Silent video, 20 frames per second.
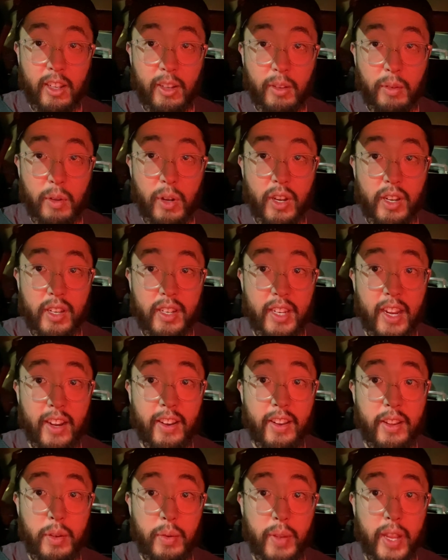We're at
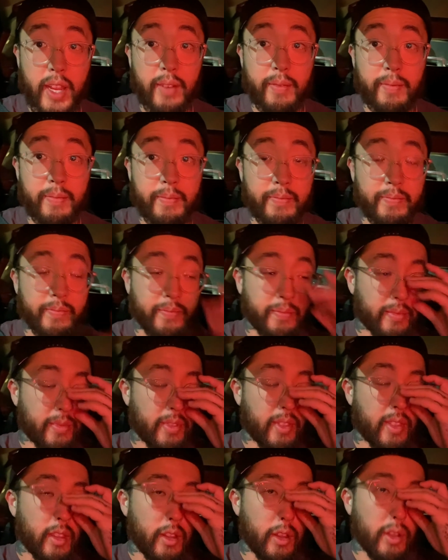Dairy Queen.
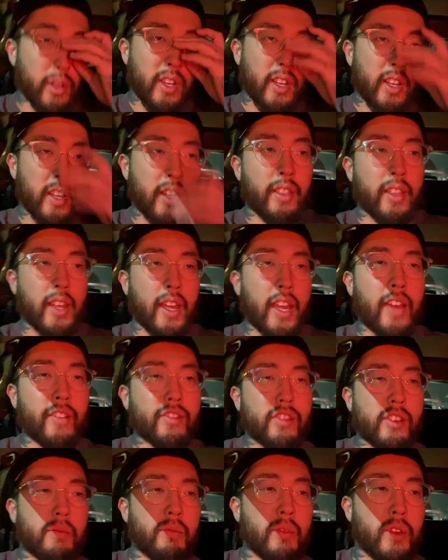They
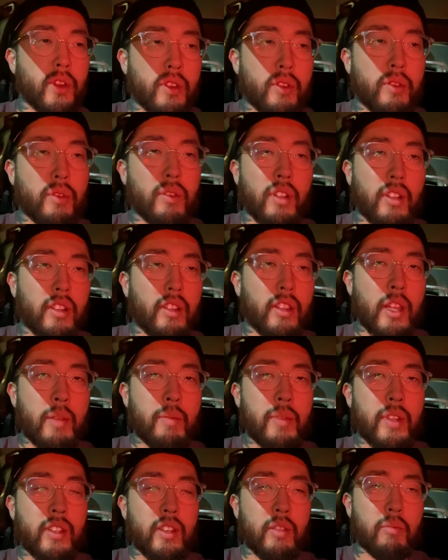have some new
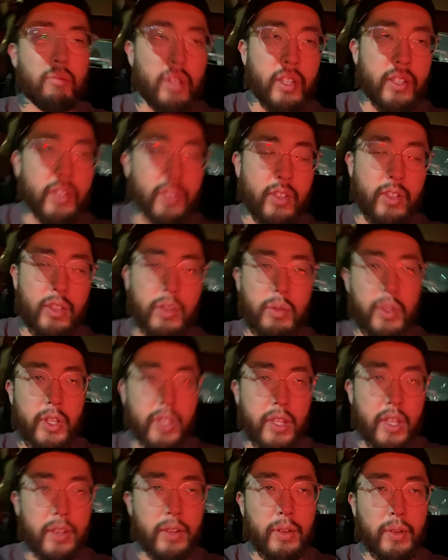limited blizzards,
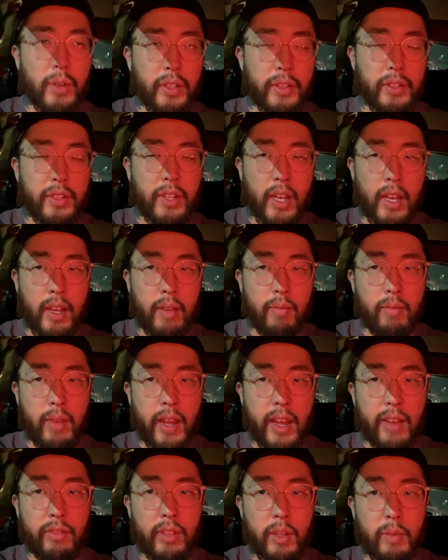which they do all the time,
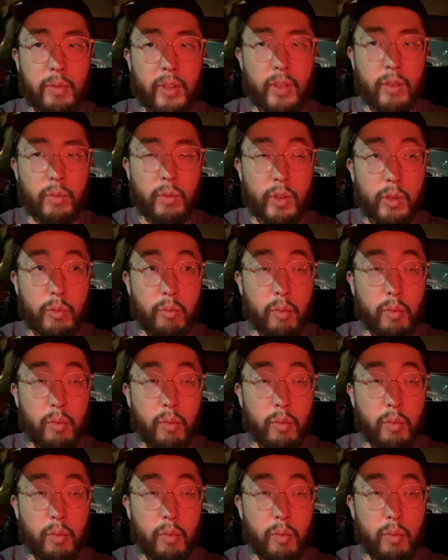have limited ones.